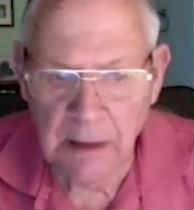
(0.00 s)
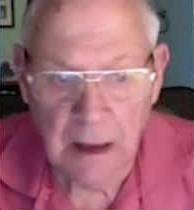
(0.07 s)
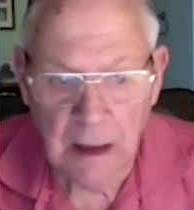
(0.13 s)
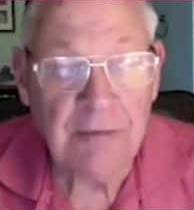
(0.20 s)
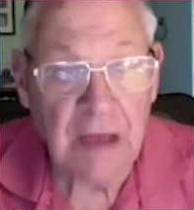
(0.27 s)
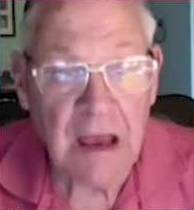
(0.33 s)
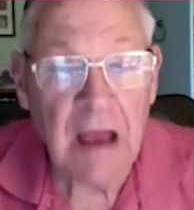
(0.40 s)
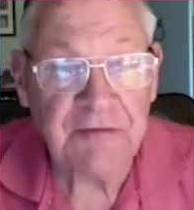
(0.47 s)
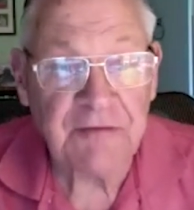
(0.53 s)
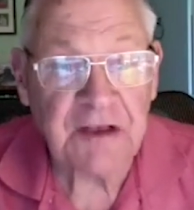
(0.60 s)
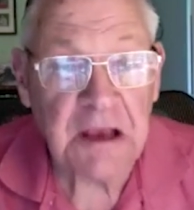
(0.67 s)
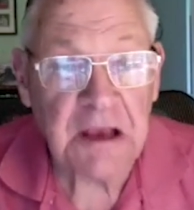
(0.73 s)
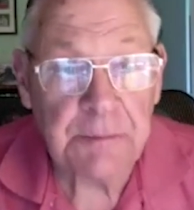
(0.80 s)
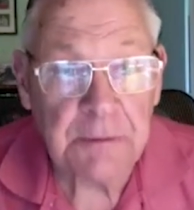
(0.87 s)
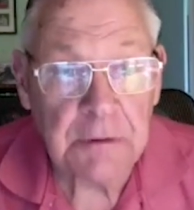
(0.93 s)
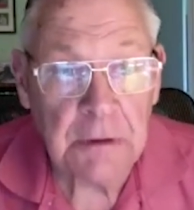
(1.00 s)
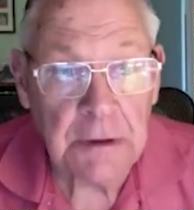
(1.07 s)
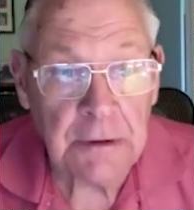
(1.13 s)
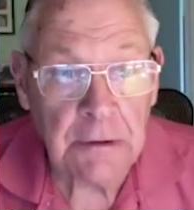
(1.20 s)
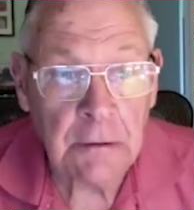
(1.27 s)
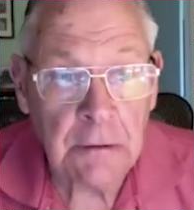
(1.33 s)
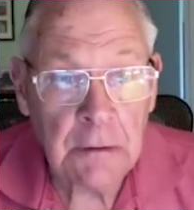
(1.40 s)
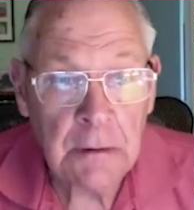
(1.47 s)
have to keep clear.